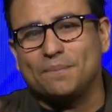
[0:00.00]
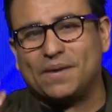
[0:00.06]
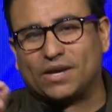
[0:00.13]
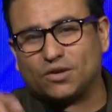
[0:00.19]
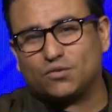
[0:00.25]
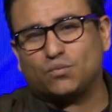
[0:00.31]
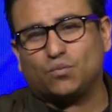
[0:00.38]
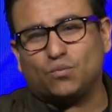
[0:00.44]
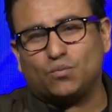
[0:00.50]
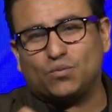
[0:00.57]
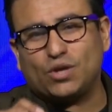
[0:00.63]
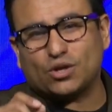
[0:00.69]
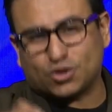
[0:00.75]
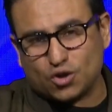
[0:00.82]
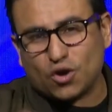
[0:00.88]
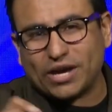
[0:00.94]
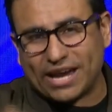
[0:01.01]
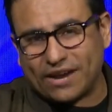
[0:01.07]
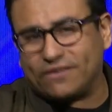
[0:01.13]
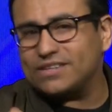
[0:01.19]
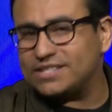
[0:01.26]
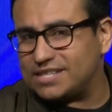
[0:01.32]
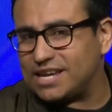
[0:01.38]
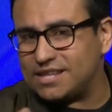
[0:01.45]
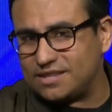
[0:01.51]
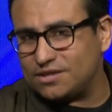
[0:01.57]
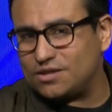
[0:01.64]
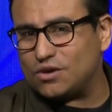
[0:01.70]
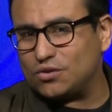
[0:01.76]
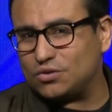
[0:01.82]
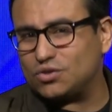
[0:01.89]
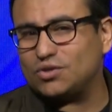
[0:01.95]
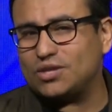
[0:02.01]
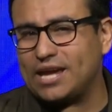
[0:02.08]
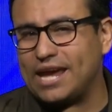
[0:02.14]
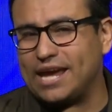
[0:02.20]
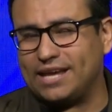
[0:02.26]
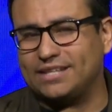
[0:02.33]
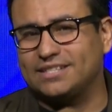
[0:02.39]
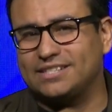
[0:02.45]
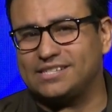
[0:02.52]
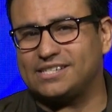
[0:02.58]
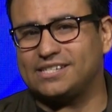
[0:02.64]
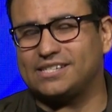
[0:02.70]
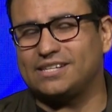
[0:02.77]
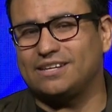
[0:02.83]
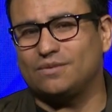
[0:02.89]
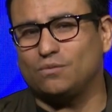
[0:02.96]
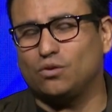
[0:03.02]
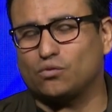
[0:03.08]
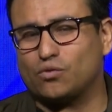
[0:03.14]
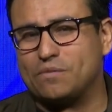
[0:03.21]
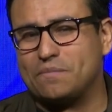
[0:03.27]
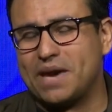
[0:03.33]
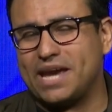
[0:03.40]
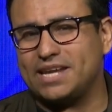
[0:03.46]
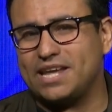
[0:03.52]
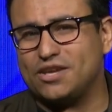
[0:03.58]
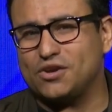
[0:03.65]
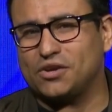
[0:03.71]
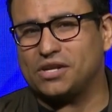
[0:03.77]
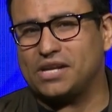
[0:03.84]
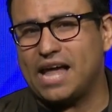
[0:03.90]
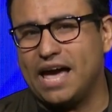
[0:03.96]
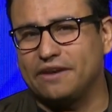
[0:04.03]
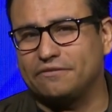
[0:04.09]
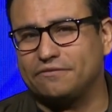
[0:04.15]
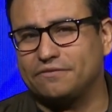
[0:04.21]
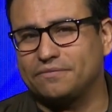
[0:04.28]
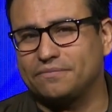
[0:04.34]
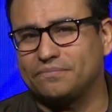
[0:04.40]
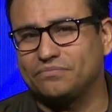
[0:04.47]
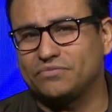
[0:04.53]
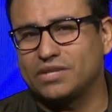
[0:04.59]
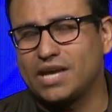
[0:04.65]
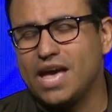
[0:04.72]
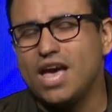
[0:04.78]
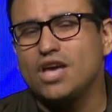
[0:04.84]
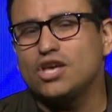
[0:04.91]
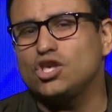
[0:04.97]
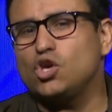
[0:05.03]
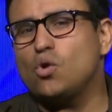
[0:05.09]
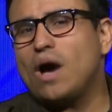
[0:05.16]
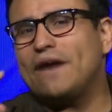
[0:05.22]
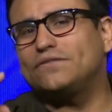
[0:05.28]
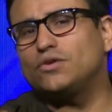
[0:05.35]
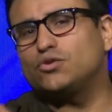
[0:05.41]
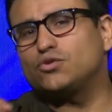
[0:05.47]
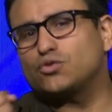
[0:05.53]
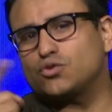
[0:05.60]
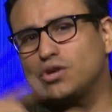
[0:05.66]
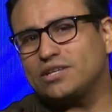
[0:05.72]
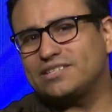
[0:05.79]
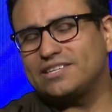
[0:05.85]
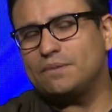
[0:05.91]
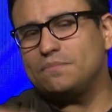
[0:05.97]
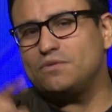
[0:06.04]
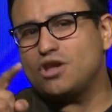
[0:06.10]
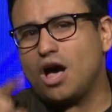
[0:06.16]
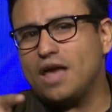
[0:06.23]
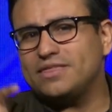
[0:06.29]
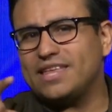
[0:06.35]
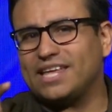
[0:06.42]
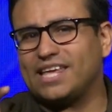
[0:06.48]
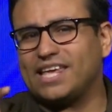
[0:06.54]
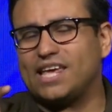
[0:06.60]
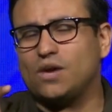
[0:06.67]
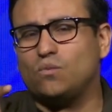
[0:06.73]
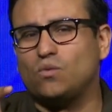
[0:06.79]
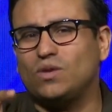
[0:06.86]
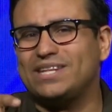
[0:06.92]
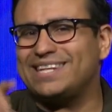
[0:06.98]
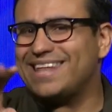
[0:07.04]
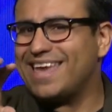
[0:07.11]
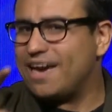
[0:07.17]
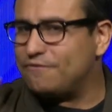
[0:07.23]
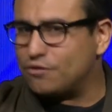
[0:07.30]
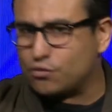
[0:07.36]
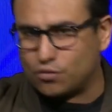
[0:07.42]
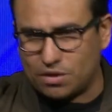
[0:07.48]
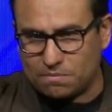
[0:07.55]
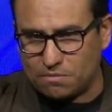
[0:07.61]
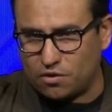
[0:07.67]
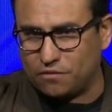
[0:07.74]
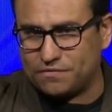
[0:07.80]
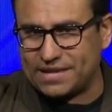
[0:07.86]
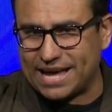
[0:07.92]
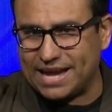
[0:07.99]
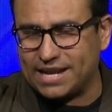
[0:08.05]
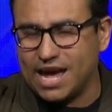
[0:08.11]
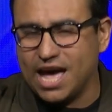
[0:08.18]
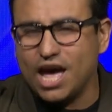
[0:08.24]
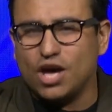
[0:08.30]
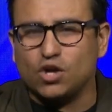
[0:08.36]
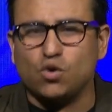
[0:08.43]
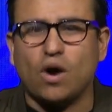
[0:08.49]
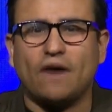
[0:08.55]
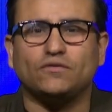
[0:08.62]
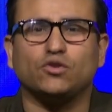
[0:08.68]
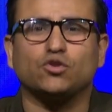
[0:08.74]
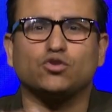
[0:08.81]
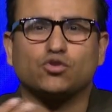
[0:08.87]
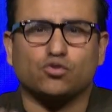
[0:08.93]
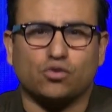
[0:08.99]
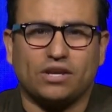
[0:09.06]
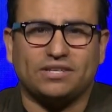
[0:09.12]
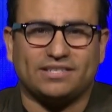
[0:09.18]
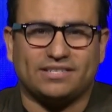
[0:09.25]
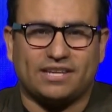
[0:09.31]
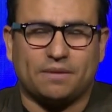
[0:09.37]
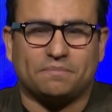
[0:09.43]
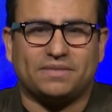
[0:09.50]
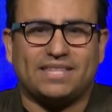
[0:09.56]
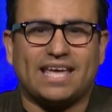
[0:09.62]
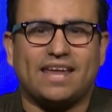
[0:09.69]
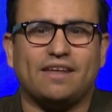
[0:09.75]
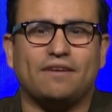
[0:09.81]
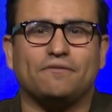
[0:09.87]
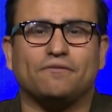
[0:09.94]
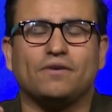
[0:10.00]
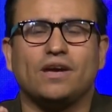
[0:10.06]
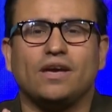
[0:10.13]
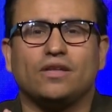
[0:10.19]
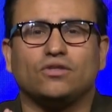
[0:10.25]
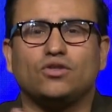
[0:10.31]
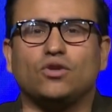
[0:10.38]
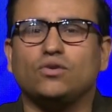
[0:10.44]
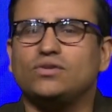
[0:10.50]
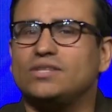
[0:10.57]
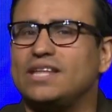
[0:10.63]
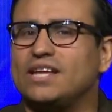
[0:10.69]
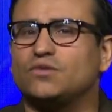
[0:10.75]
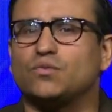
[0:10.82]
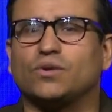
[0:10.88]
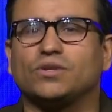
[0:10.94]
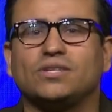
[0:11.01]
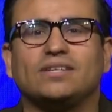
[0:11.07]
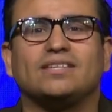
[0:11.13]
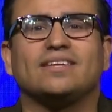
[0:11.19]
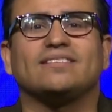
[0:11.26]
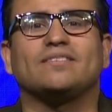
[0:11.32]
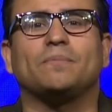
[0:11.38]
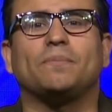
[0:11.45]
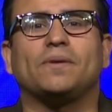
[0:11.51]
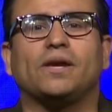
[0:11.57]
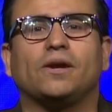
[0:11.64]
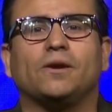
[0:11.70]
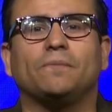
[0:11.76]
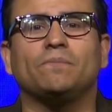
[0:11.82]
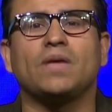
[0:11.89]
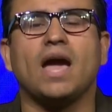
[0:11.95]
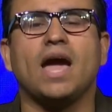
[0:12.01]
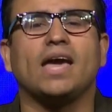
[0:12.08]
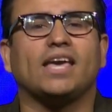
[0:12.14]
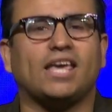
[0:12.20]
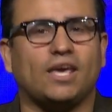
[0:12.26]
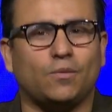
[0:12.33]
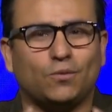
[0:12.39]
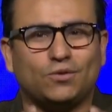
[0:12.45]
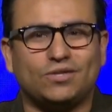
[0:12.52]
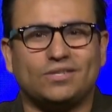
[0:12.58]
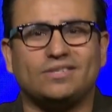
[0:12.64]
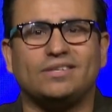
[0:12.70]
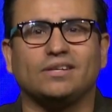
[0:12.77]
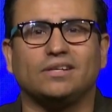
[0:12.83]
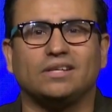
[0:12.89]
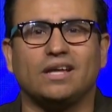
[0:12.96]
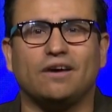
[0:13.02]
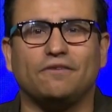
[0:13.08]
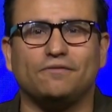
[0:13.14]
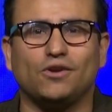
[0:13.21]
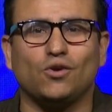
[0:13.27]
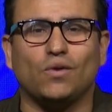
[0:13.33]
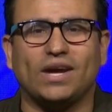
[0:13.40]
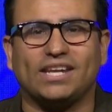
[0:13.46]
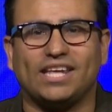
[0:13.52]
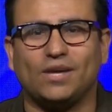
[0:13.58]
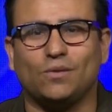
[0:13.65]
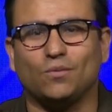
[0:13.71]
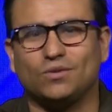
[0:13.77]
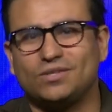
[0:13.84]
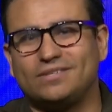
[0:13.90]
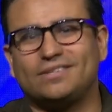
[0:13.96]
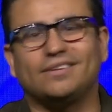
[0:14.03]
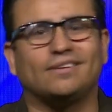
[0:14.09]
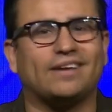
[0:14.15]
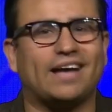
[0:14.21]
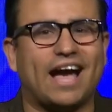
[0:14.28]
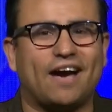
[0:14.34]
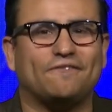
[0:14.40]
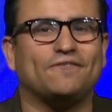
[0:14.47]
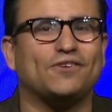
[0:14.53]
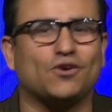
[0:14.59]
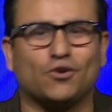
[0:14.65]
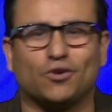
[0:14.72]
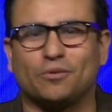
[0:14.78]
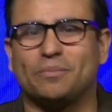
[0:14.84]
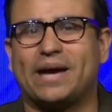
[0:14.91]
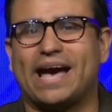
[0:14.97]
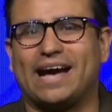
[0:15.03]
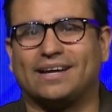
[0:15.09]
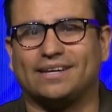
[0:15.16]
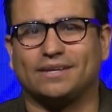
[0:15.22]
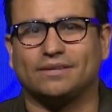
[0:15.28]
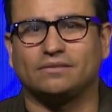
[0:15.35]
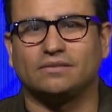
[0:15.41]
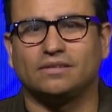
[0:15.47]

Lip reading: Because there's no guarantee that those things will remain in your life. You have to trust him, not that he will never remove that. You have to trust him that if those things were to disappear, he would still love you and he would still have your back.